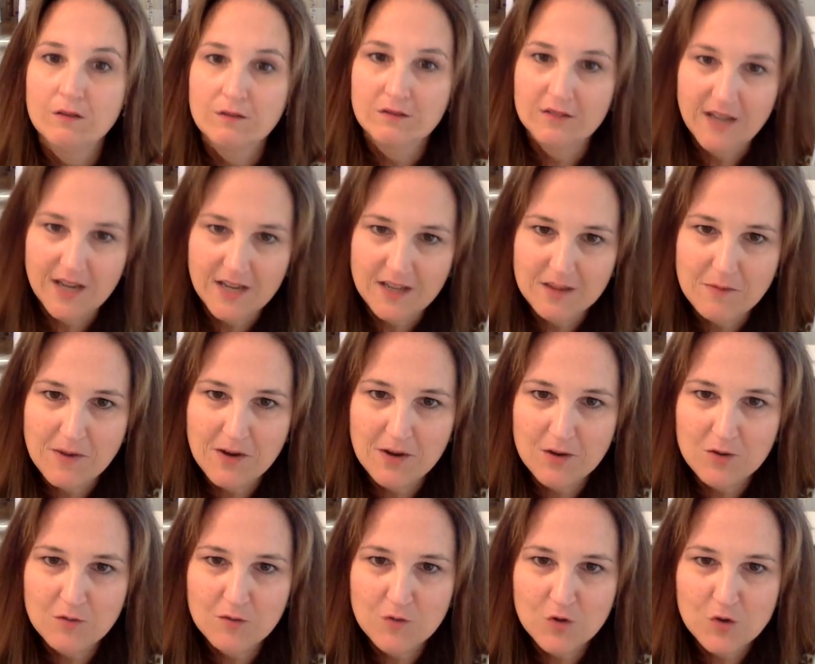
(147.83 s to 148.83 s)
getting the
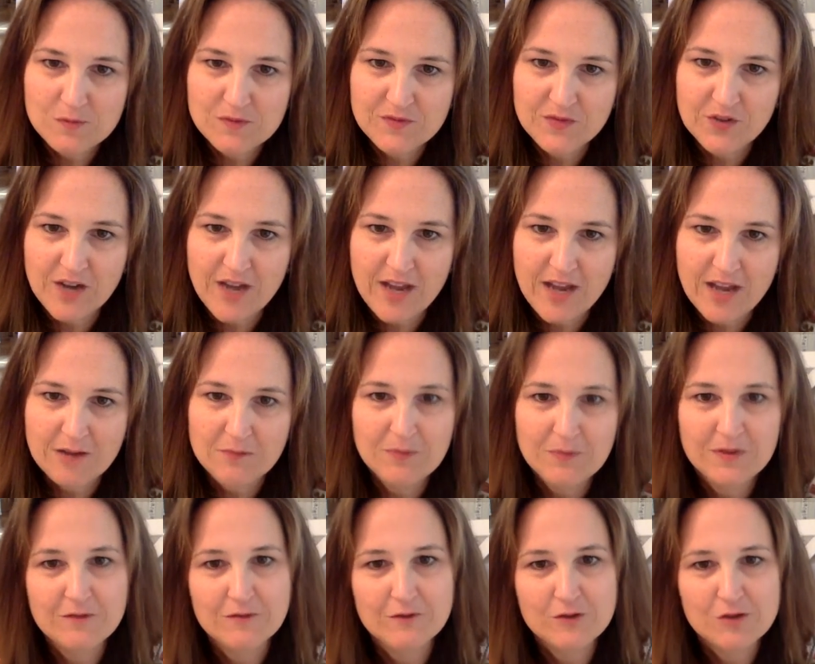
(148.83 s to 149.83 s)
medical forms for camp
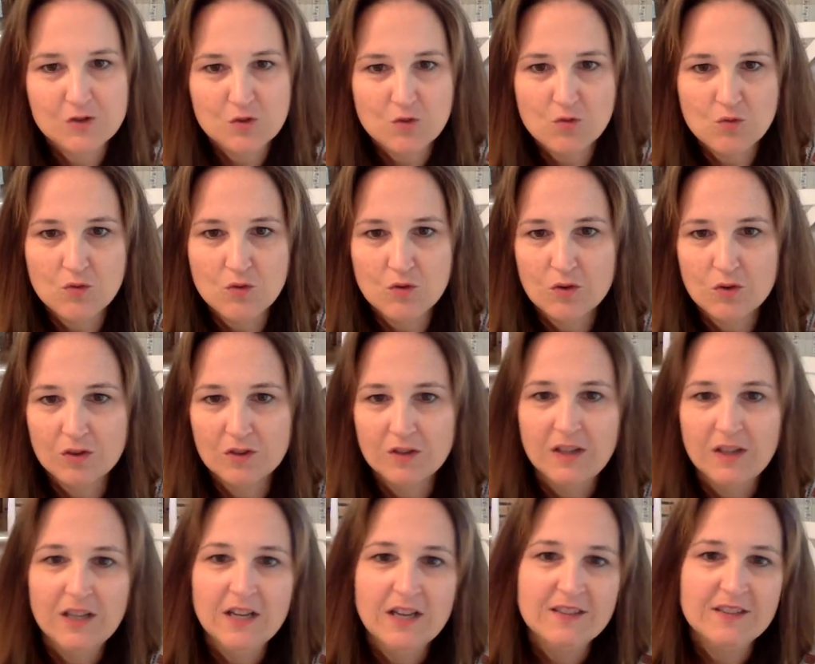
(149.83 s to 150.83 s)
and for school,
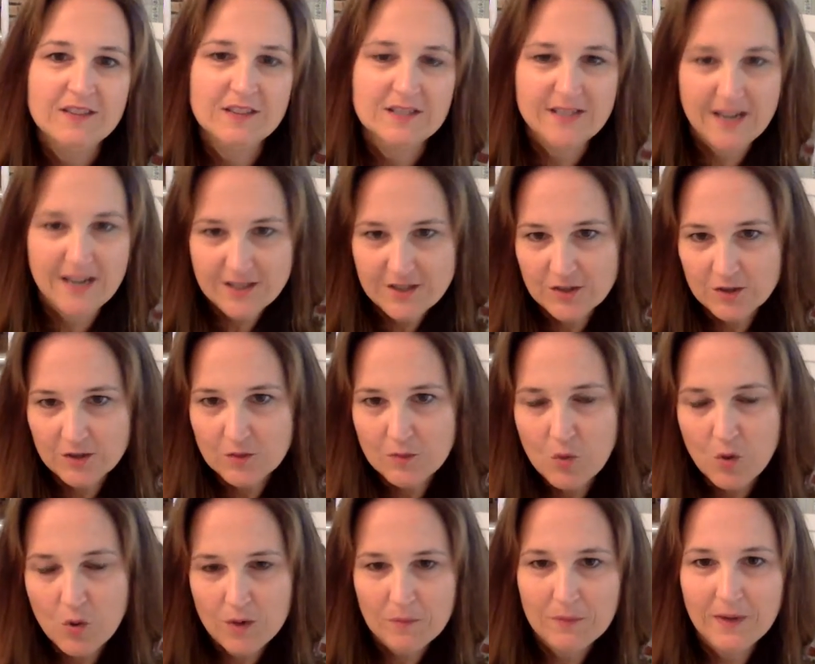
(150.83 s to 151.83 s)
the dental
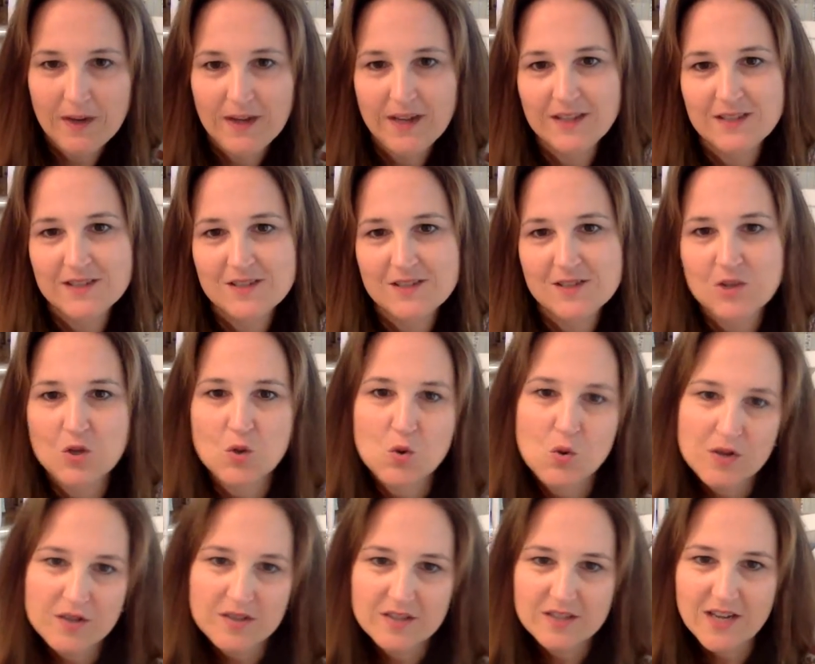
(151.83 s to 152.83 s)
appointment, the
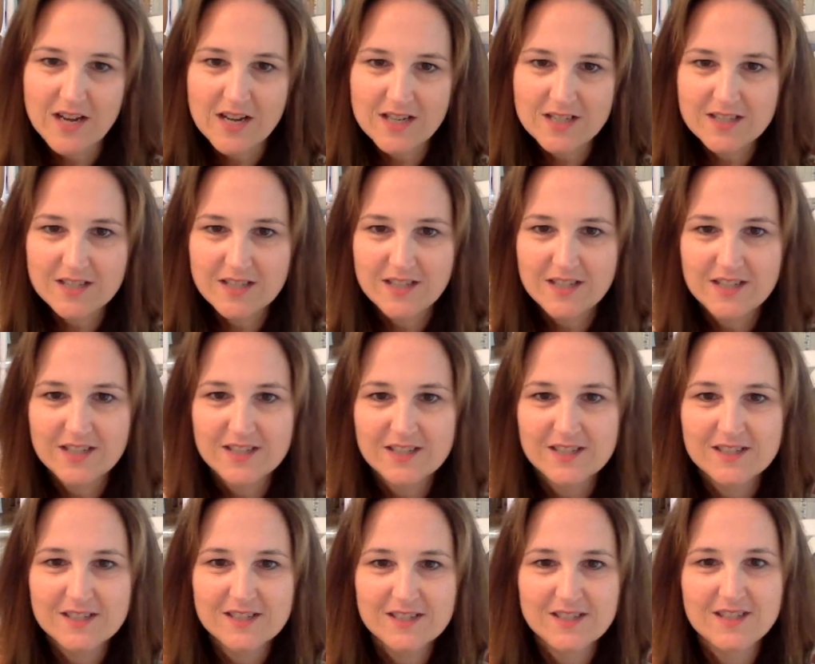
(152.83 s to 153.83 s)

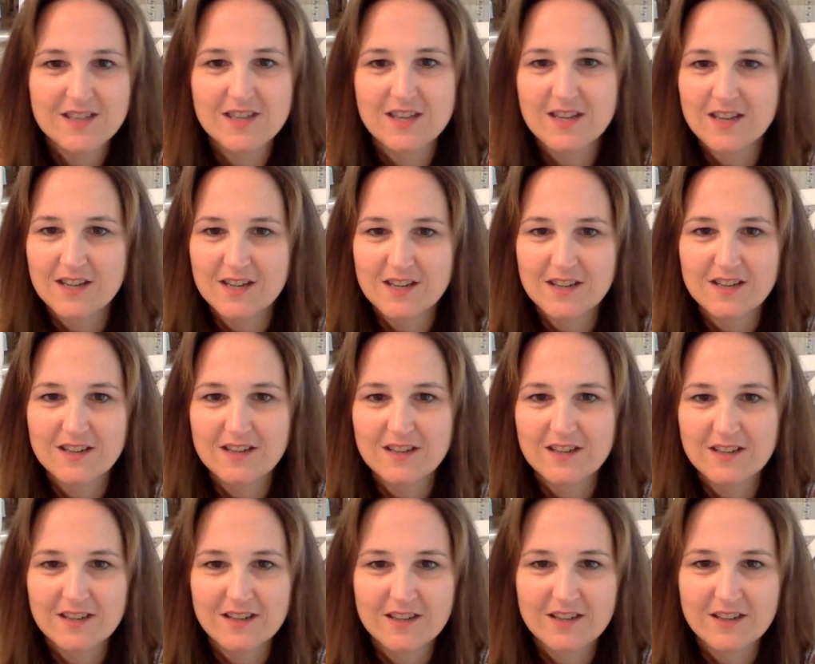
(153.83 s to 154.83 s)
orthodontist,
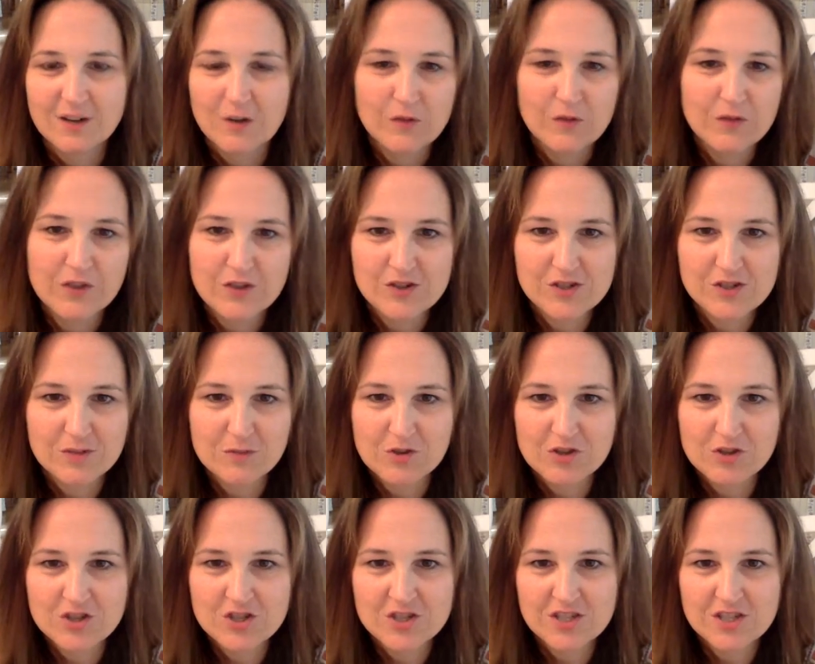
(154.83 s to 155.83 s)
if there's an
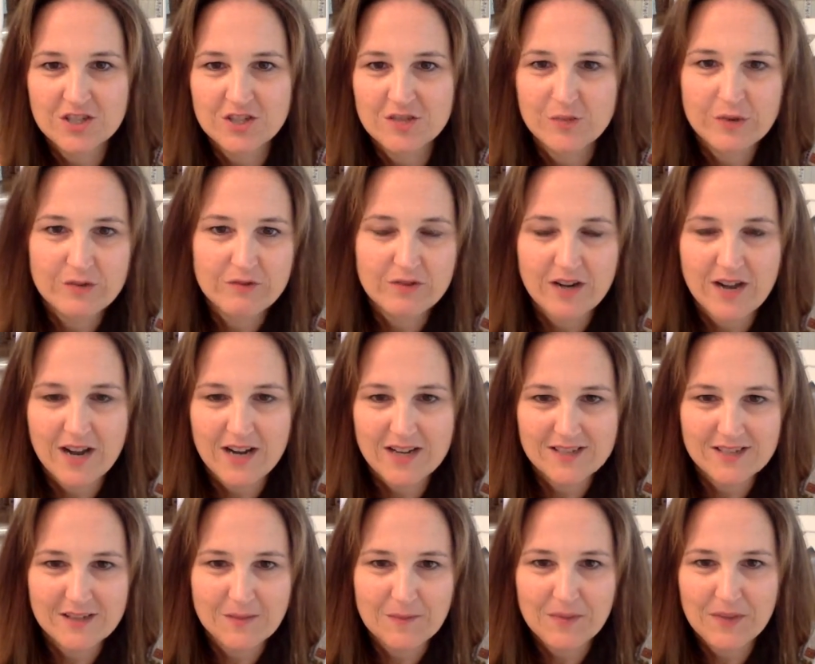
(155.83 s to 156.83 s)
emergency and we run out of
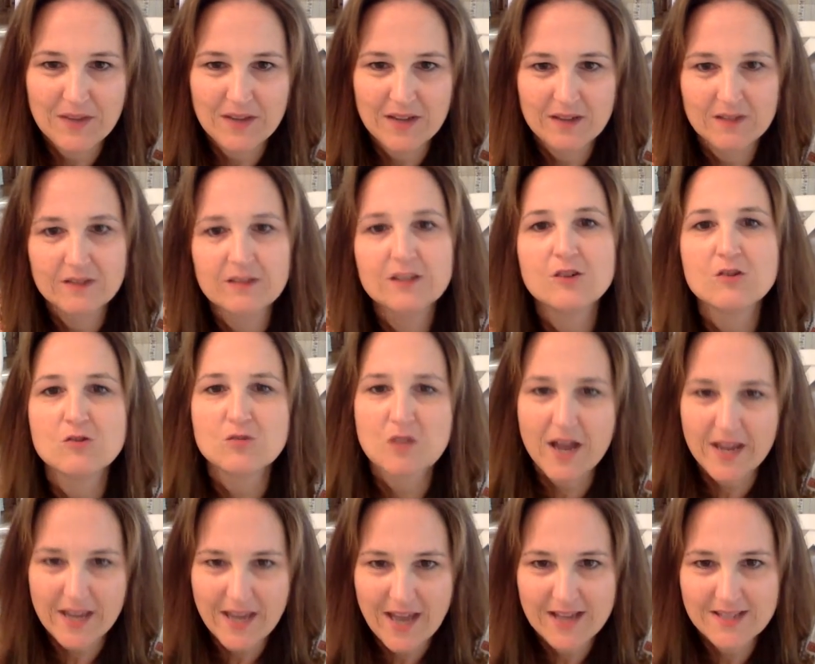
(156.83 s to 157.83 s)
something.
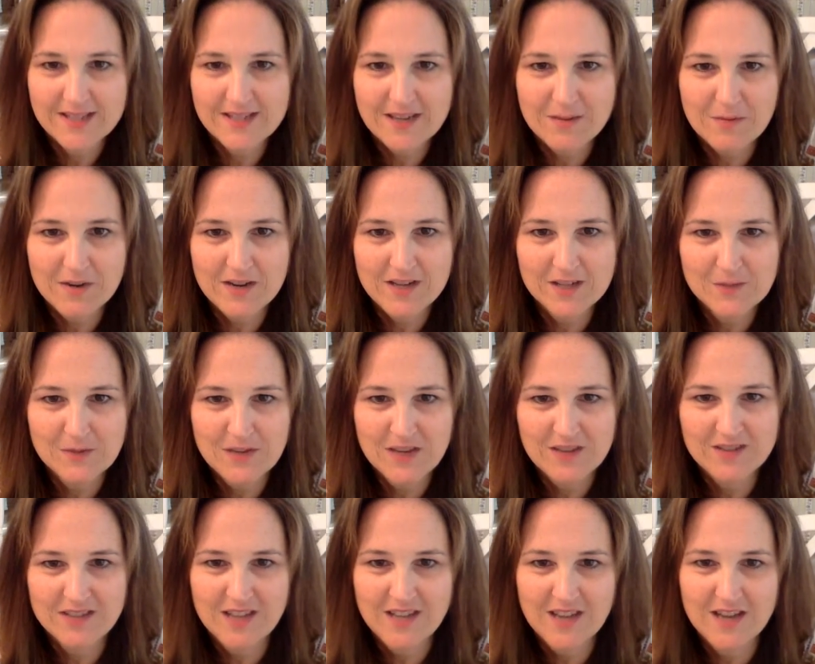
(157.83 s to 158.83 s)
I can send my husband out
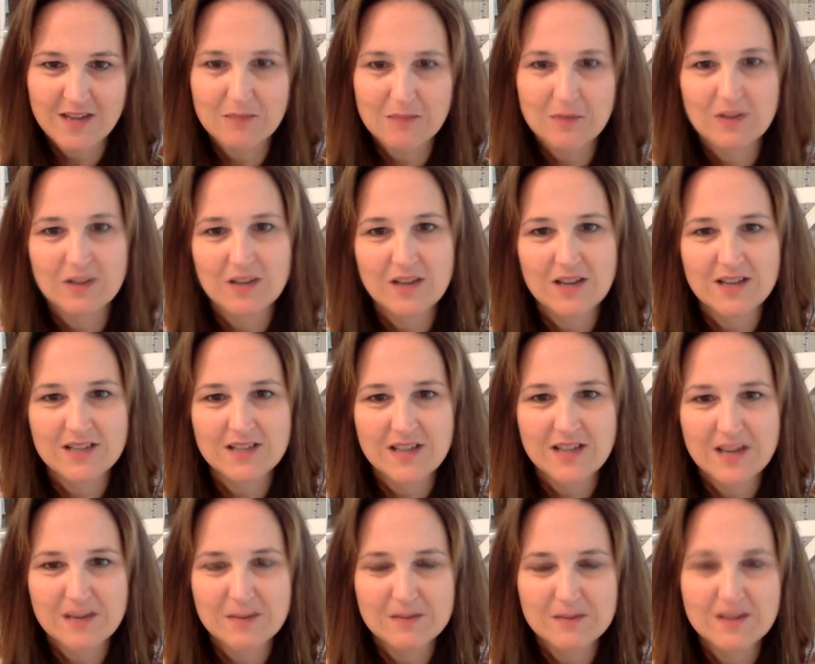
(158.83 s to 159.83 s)
to get it, but a lot of
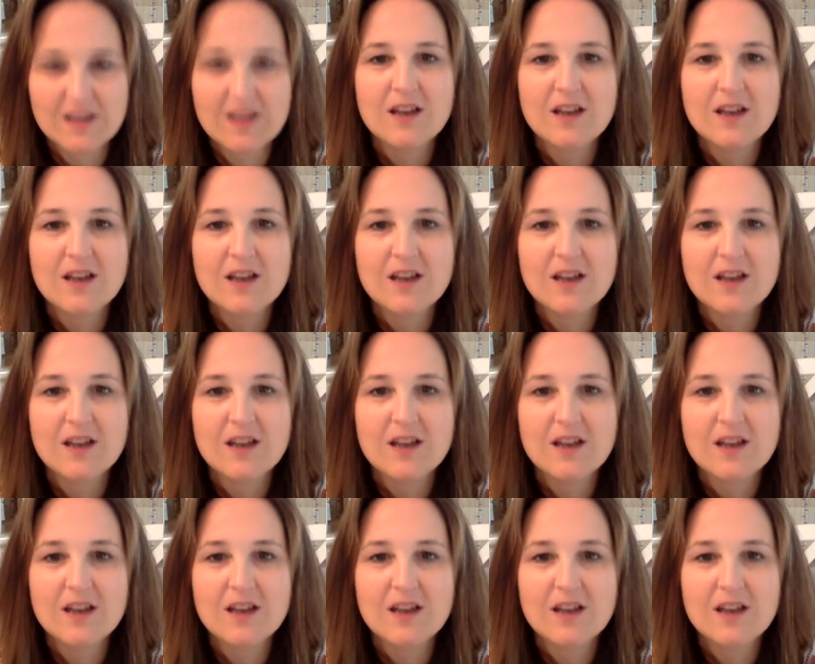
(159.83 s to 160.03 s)
times